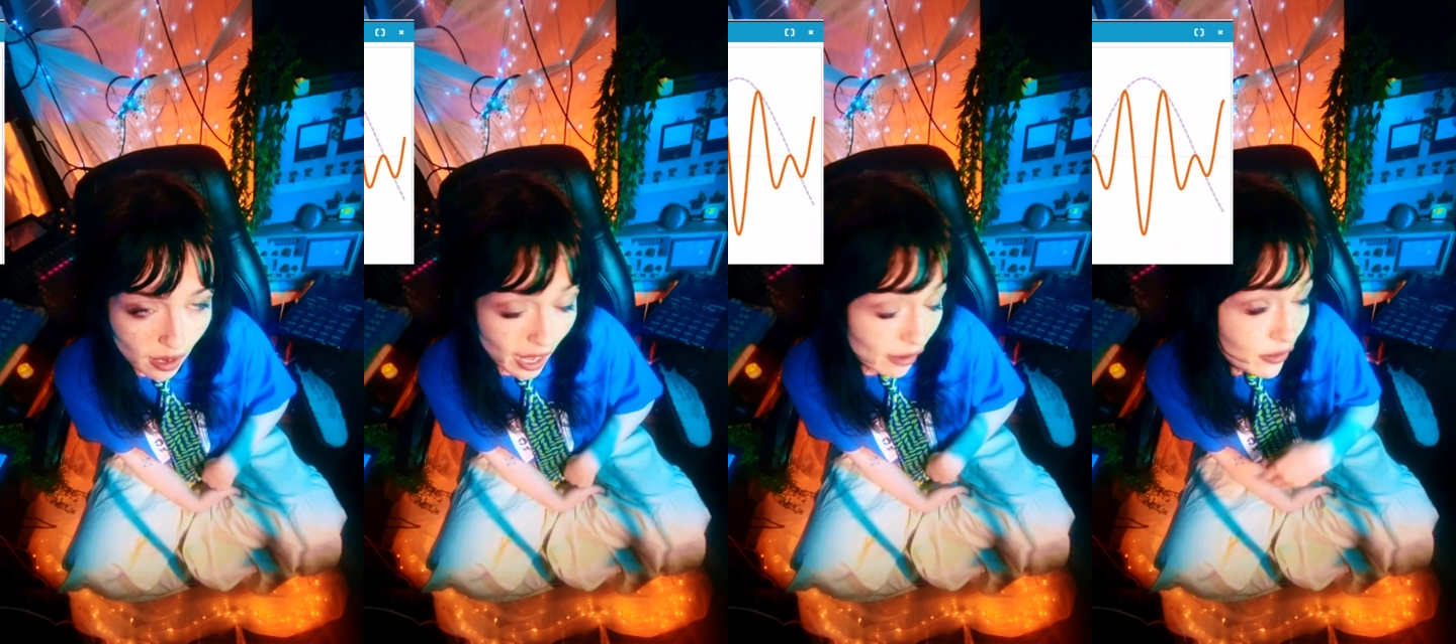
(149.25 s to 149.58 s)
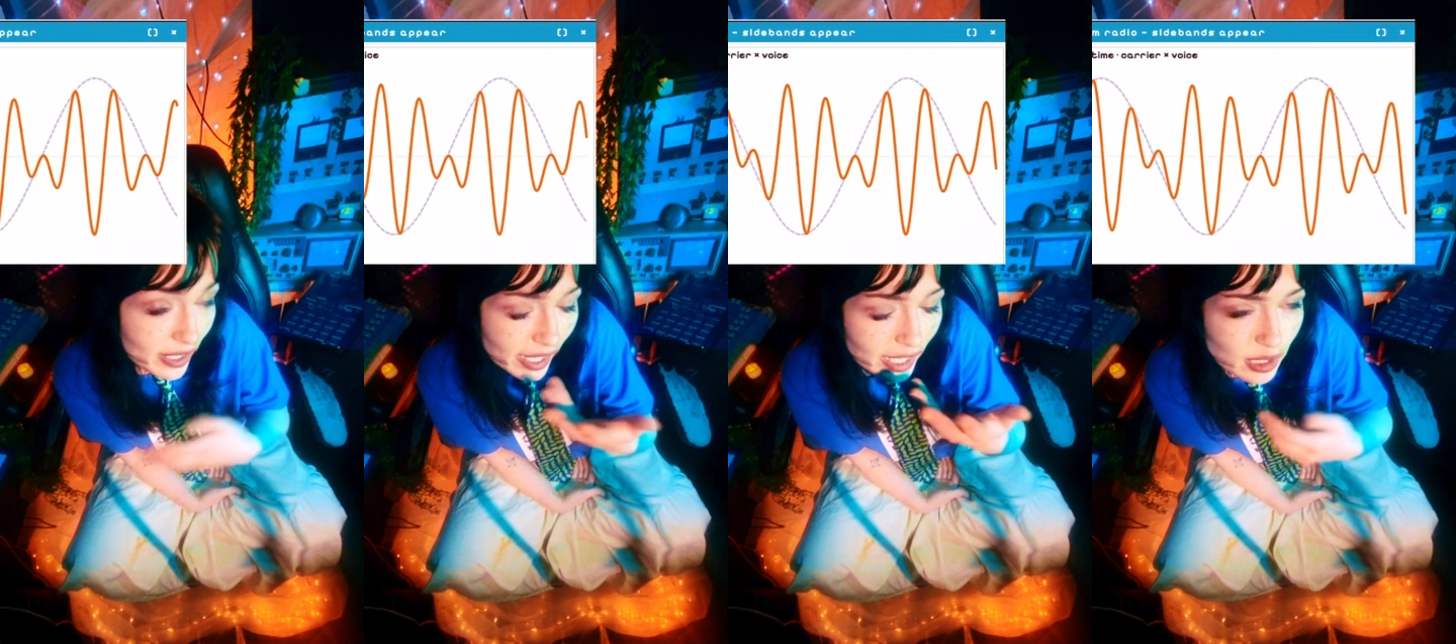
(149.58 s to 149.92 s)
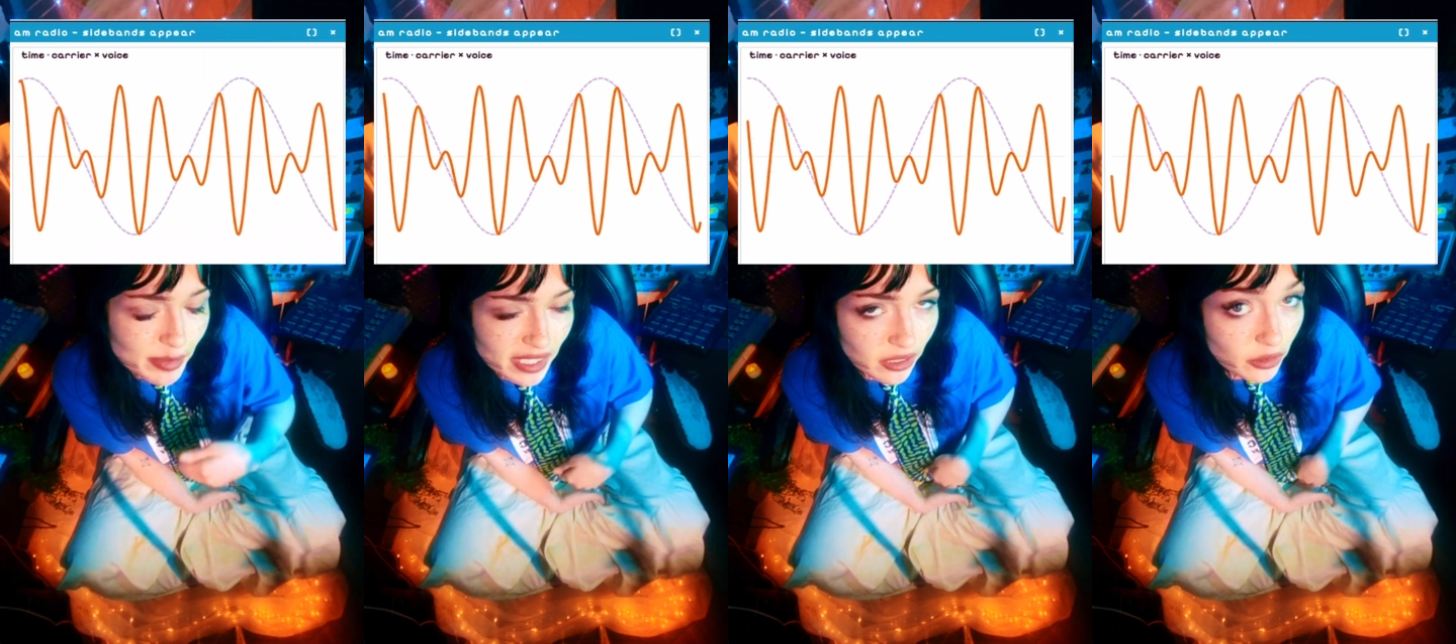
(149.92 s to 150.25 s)
Every
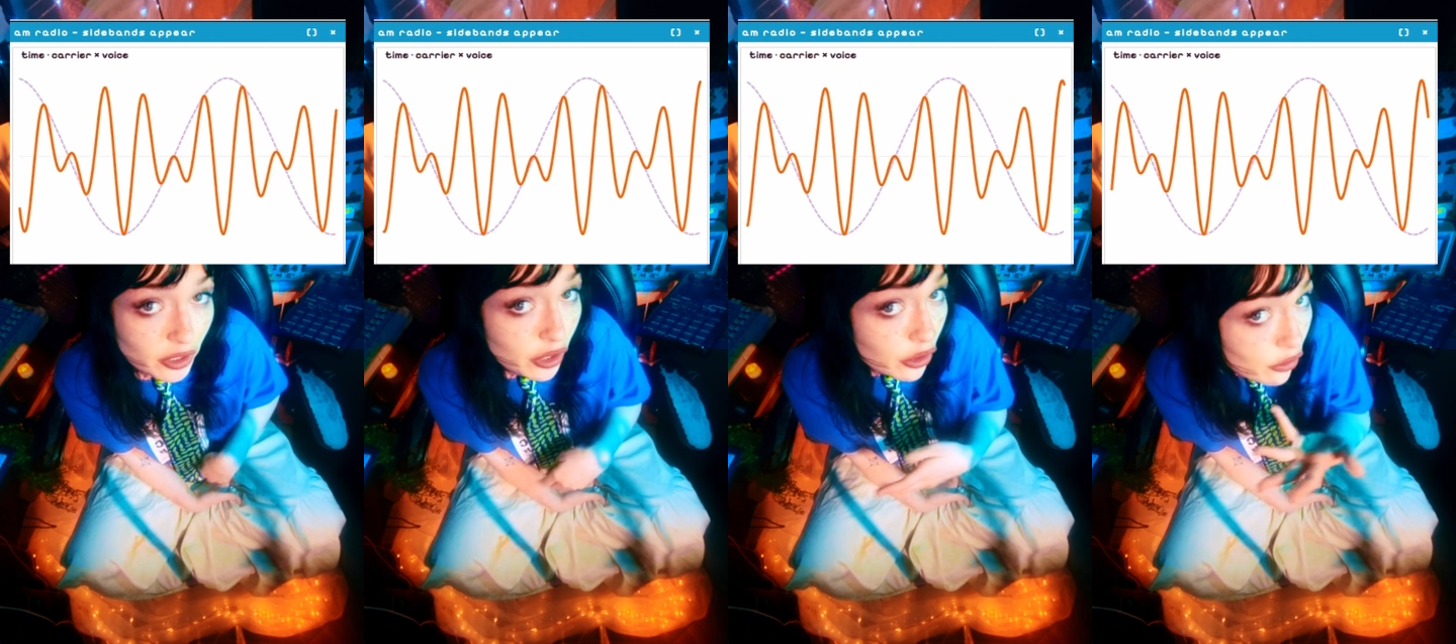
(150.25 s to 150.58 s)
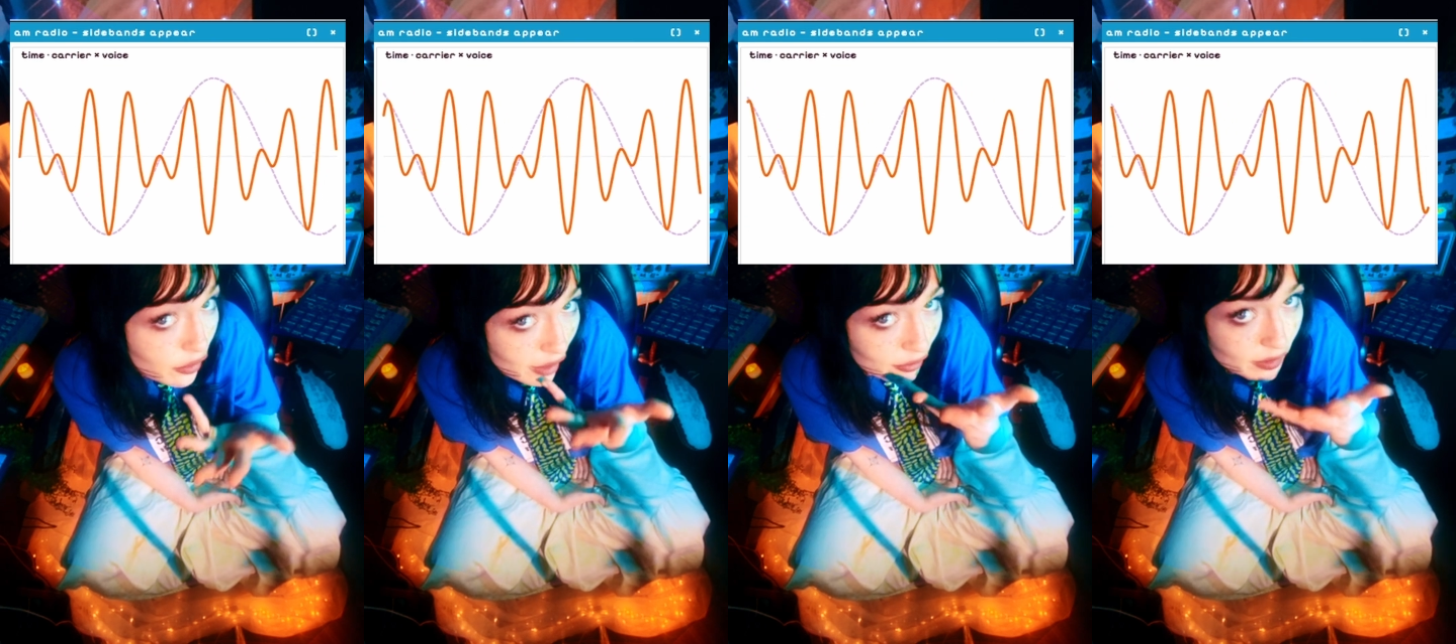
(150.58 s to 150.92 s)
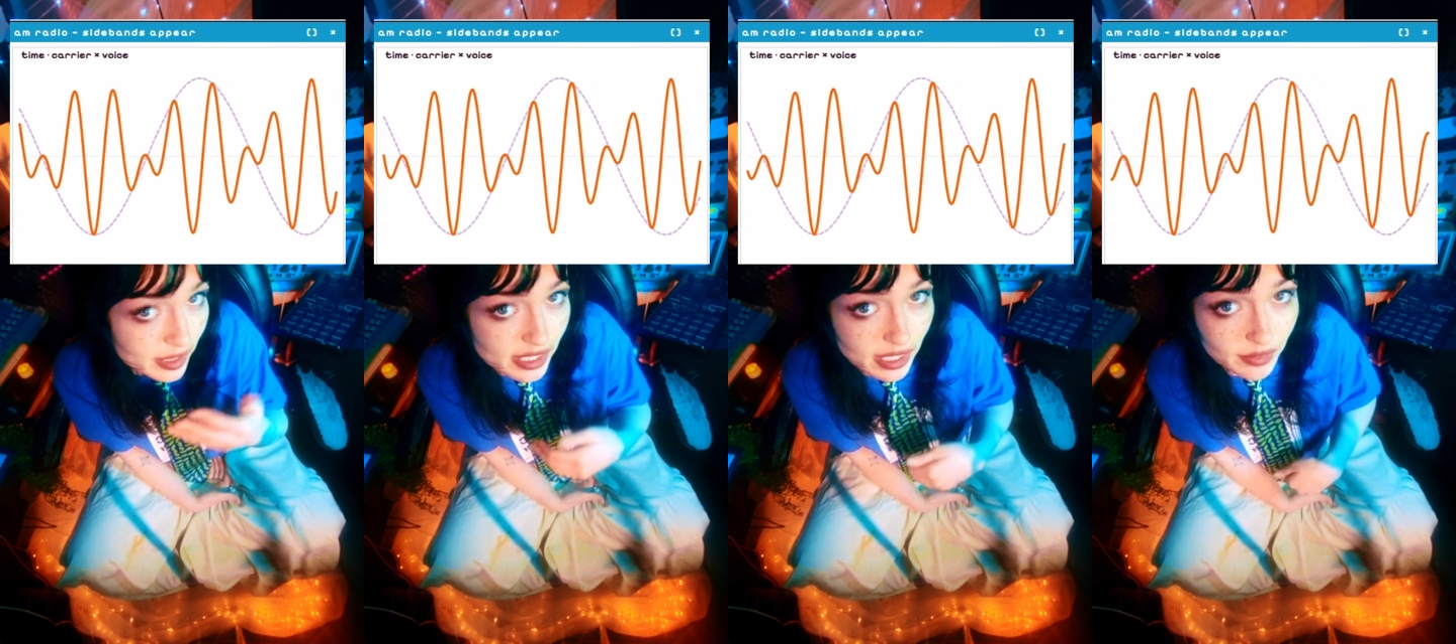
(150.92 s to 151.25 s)
AM signal you've ever
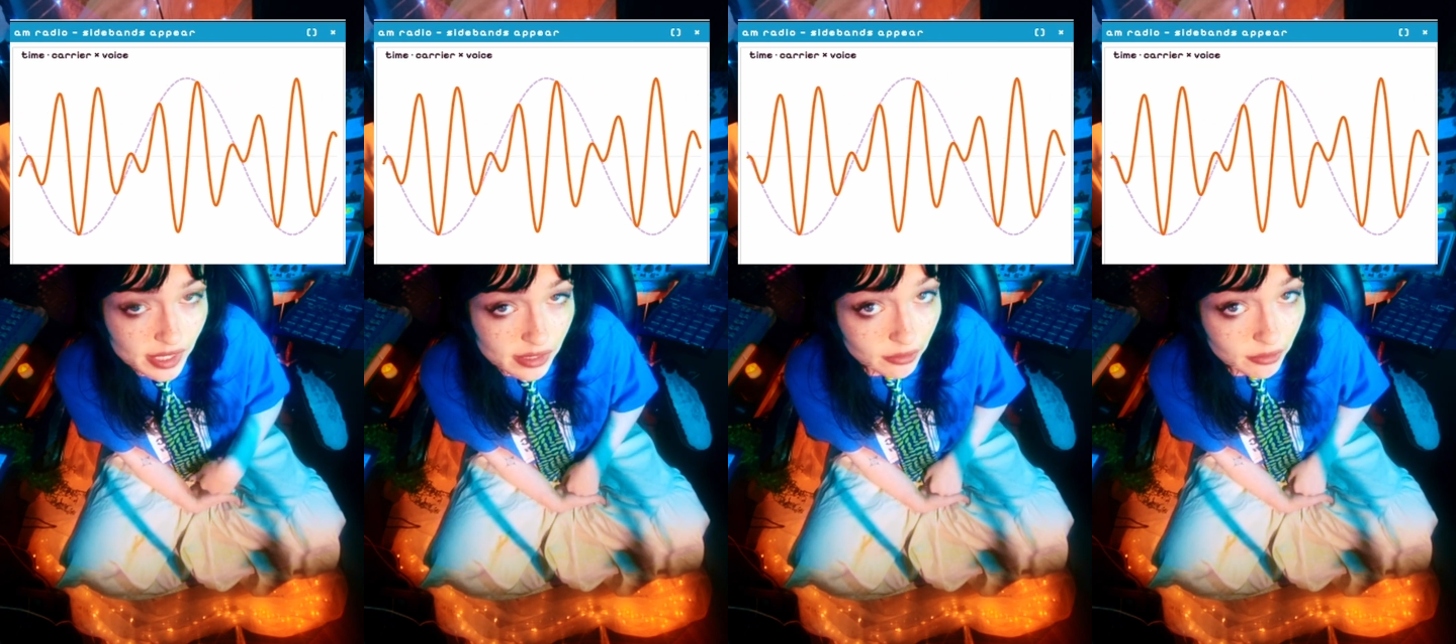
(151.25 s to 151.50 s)
received is